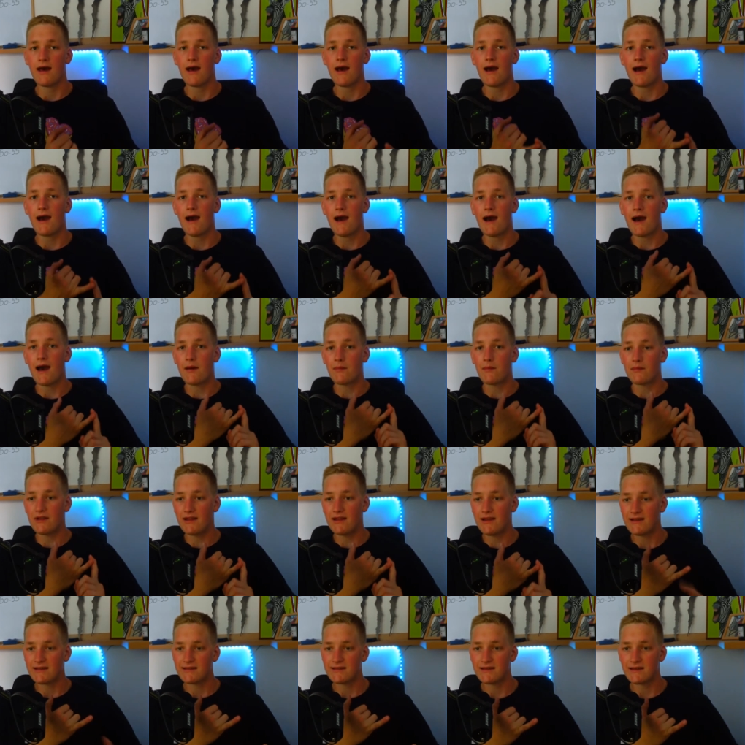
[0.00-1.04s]
I'm
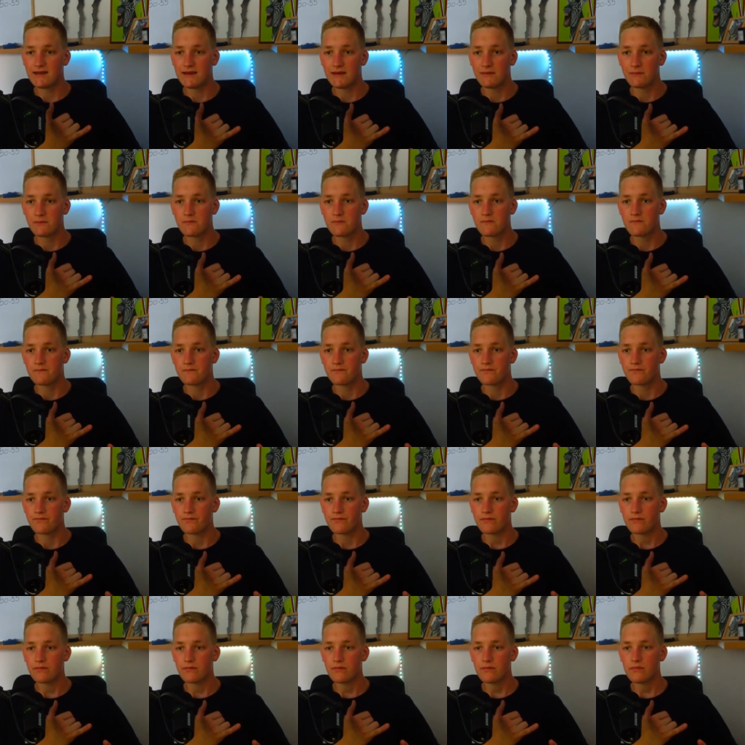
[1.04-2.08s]
lazy.
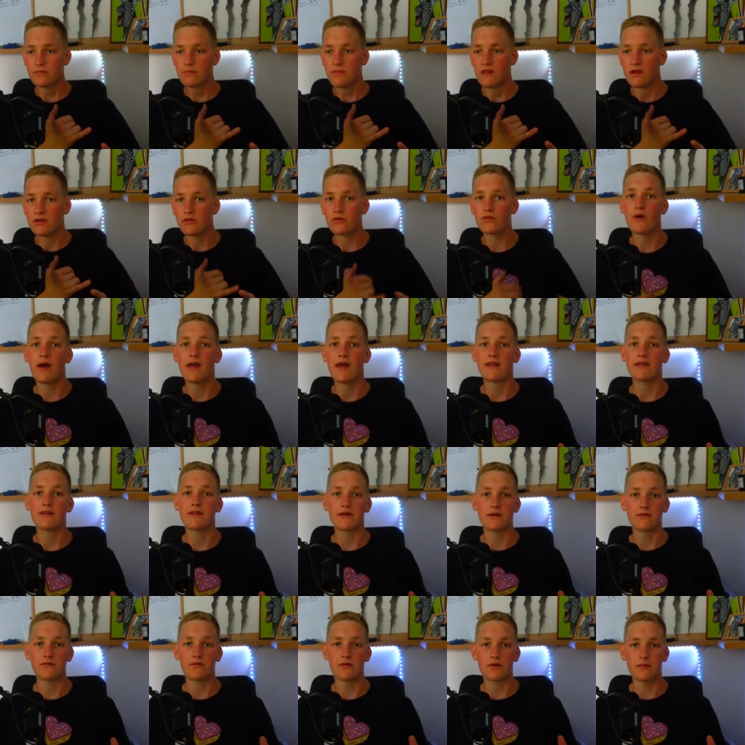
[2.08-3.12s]
Do anything
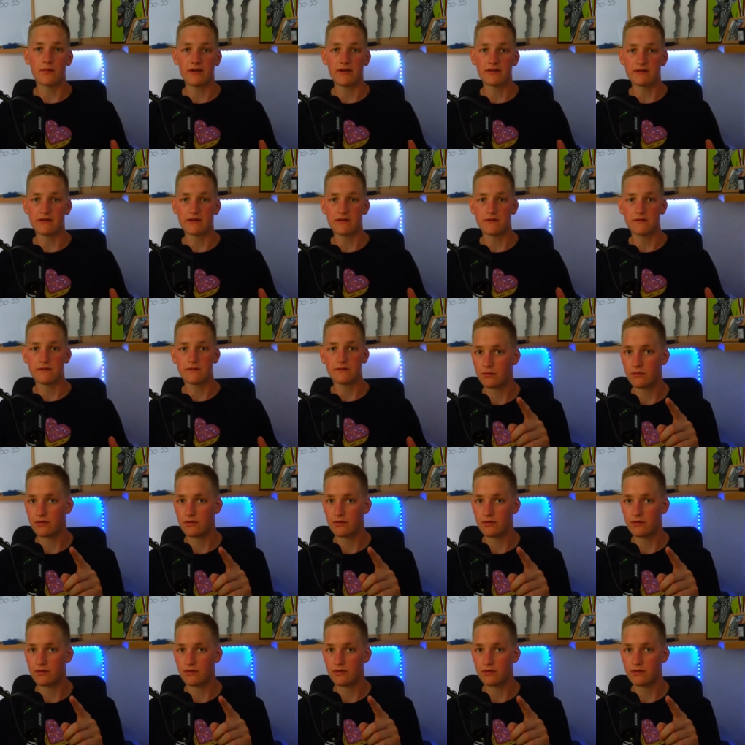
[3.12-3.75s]
for myself.